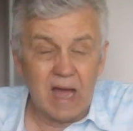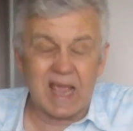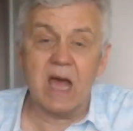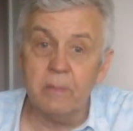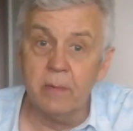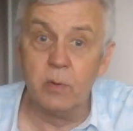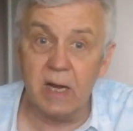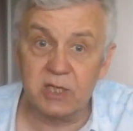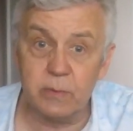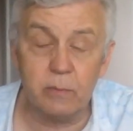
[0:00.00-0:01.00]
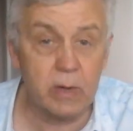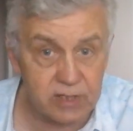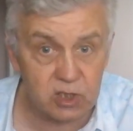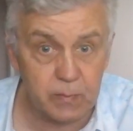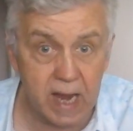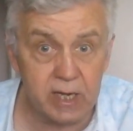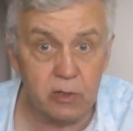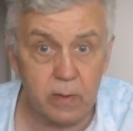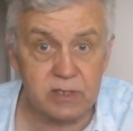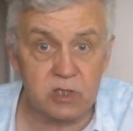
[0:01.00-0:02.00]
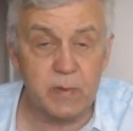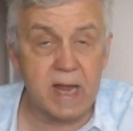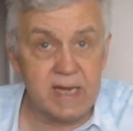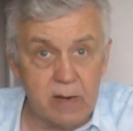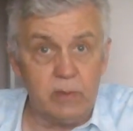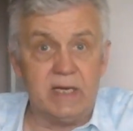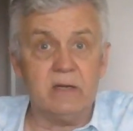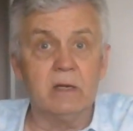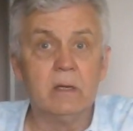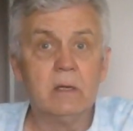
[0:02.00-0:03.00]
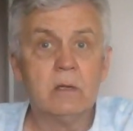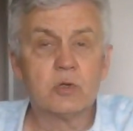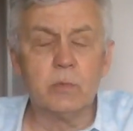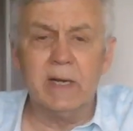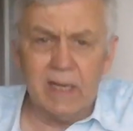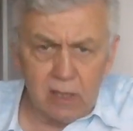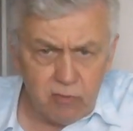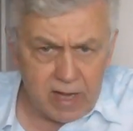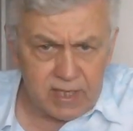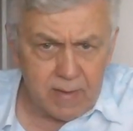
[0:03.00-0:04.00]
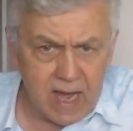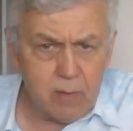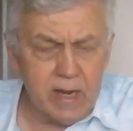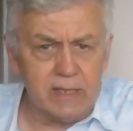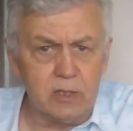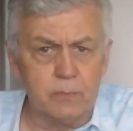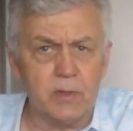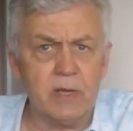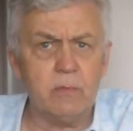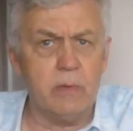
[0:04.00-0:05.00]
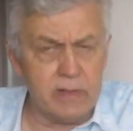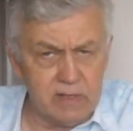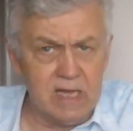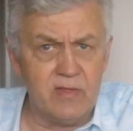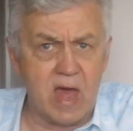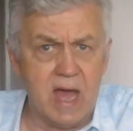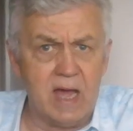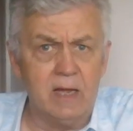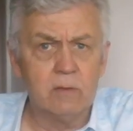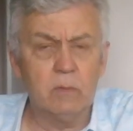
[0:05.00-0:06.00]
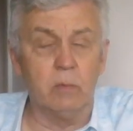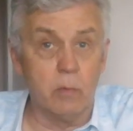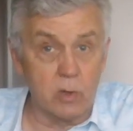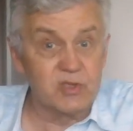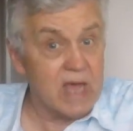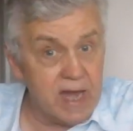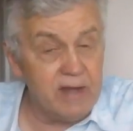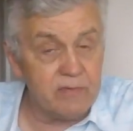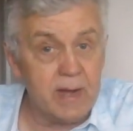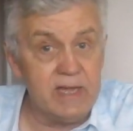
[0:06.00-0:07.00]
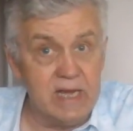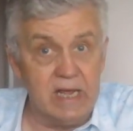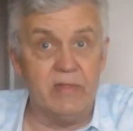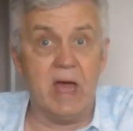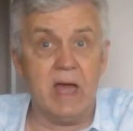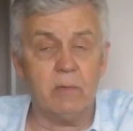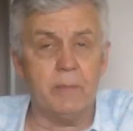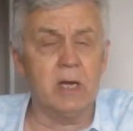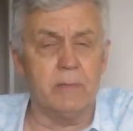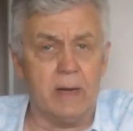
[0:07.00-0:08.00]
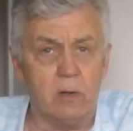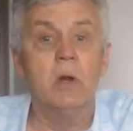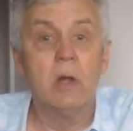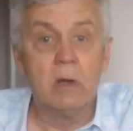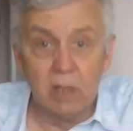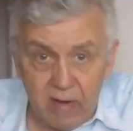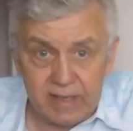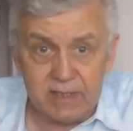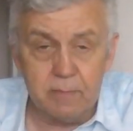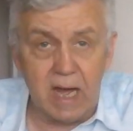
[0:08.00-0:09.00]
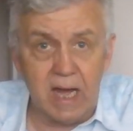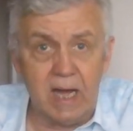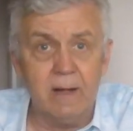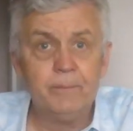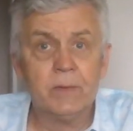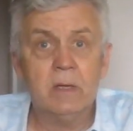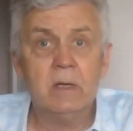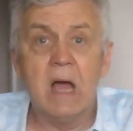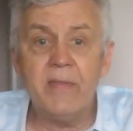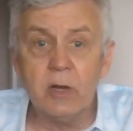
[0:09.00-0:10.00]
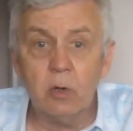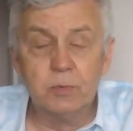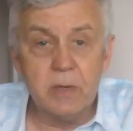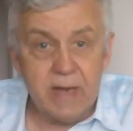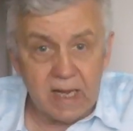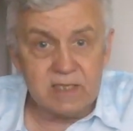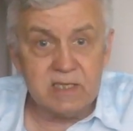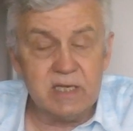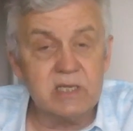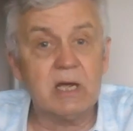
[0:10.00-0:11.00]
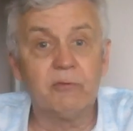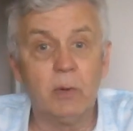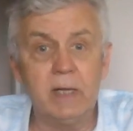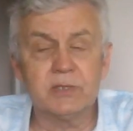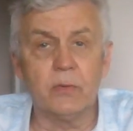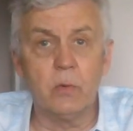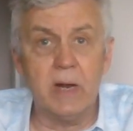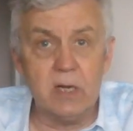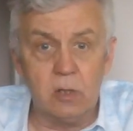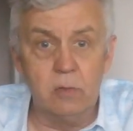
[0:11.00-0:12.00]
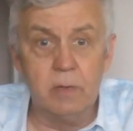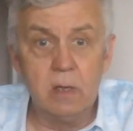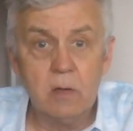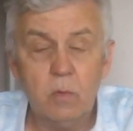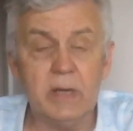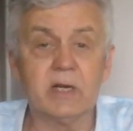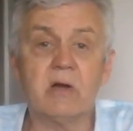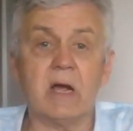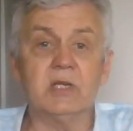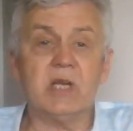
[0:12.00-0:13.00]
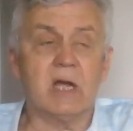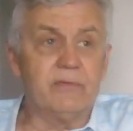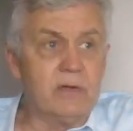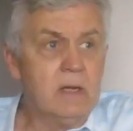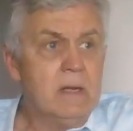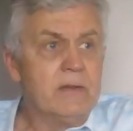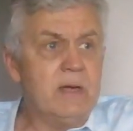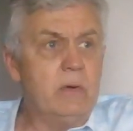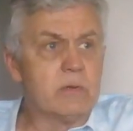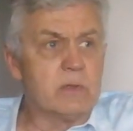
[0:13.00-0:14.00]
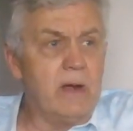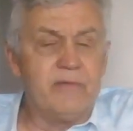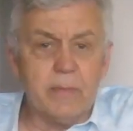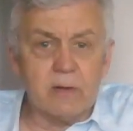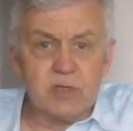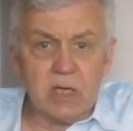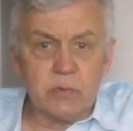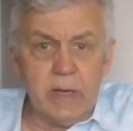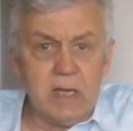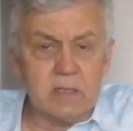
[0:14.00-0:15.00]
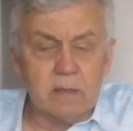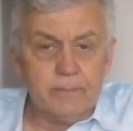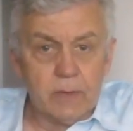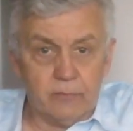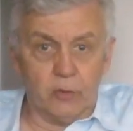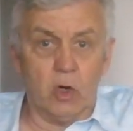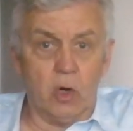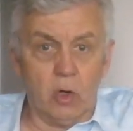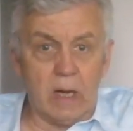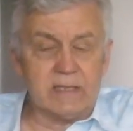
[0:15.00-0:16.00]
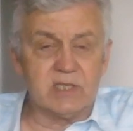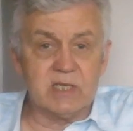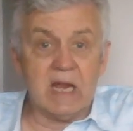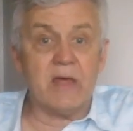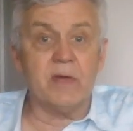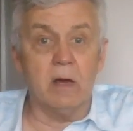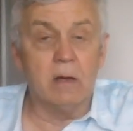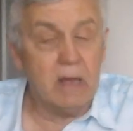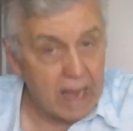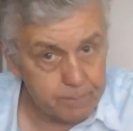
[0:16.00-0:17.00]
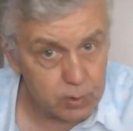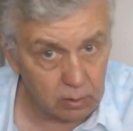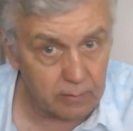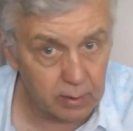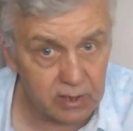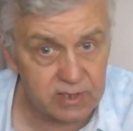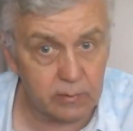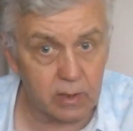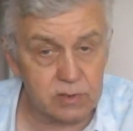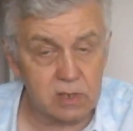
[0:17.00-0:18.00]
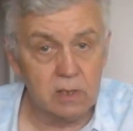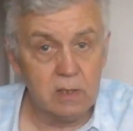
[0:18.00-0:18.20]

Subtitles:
I can't remember where else we went. Went to Spain, yeah, we did. Somewhere near Lloret de Mar we ended up, I think. We went near there. Well, we was there, never mind near there. What am I on about? Lloret de Mar. And then home to my aunties in South Wales on the way home. We had a crackerjack of a... I think we was away for about 6 weeks. 4 lads together. Absolutely brilliant it was.